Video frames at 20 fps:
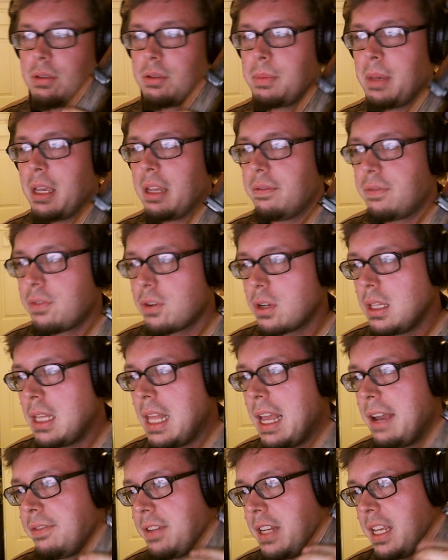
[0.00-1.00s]
it was made for a
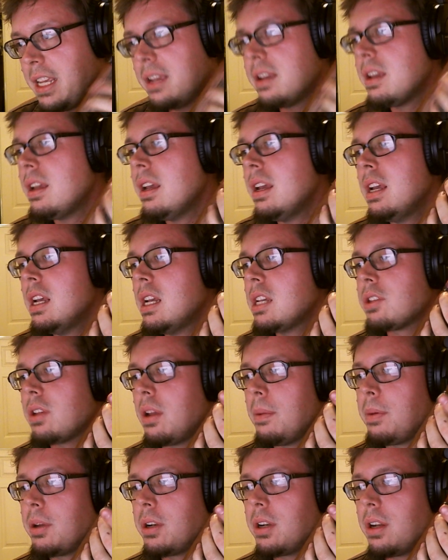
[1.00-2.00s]
lefty. So
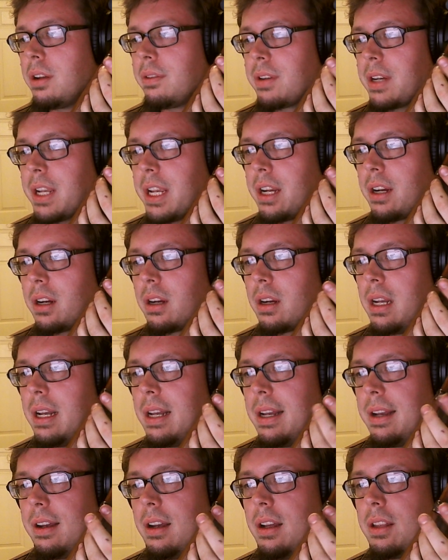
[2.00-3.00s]
I put it over here
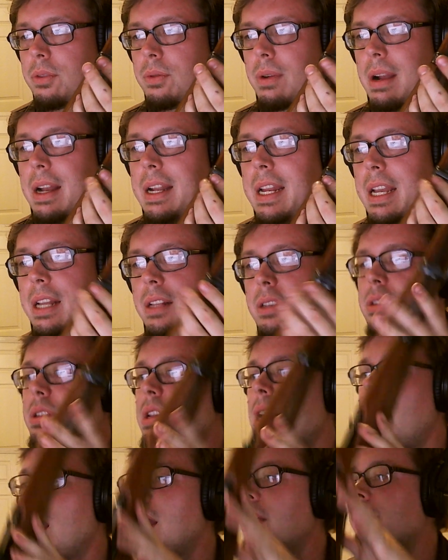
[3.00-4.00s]
on the right-hand
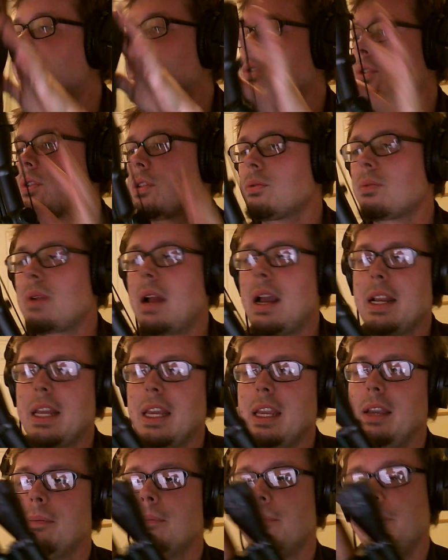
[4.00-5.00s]
side for the
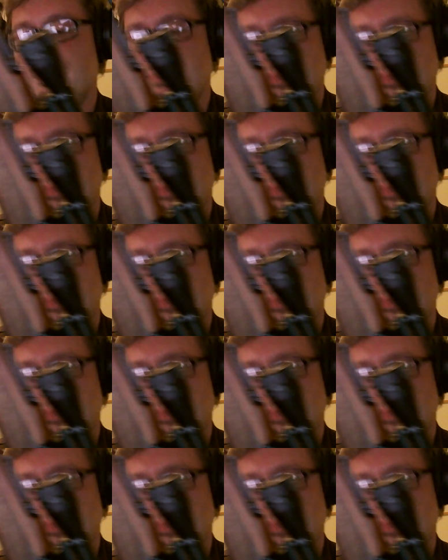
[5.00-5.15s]
righty.